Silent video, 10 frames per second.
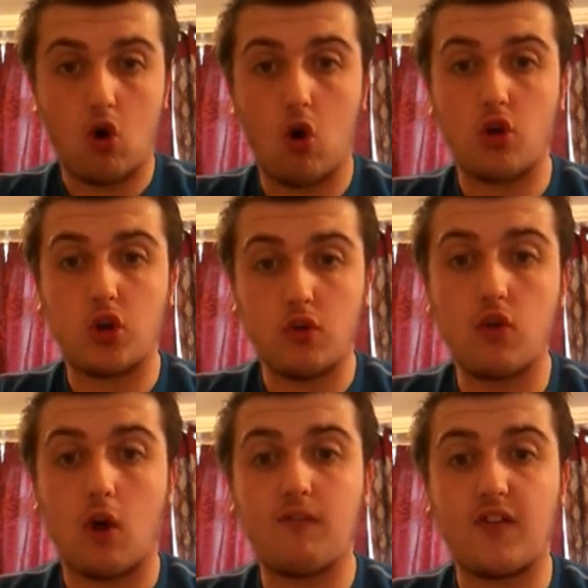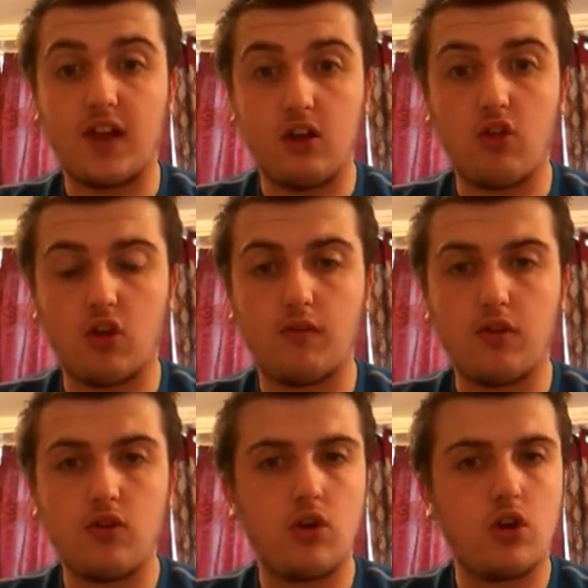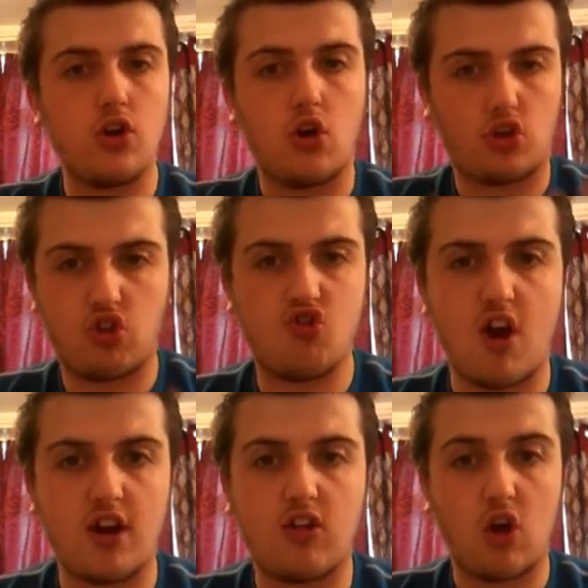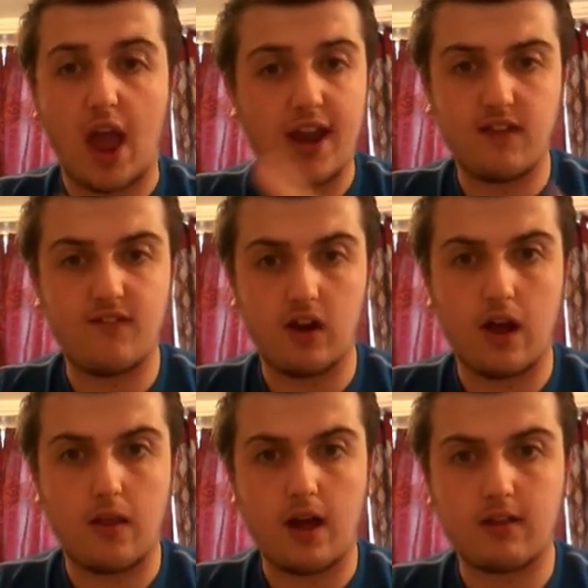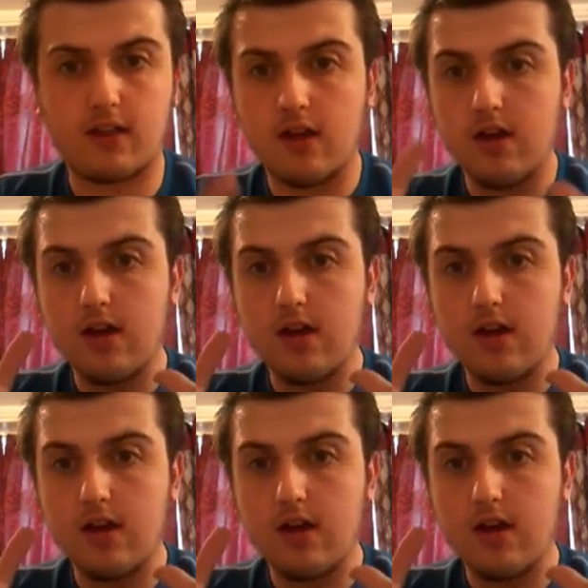or you've got feelings of you're not straight or anything like that.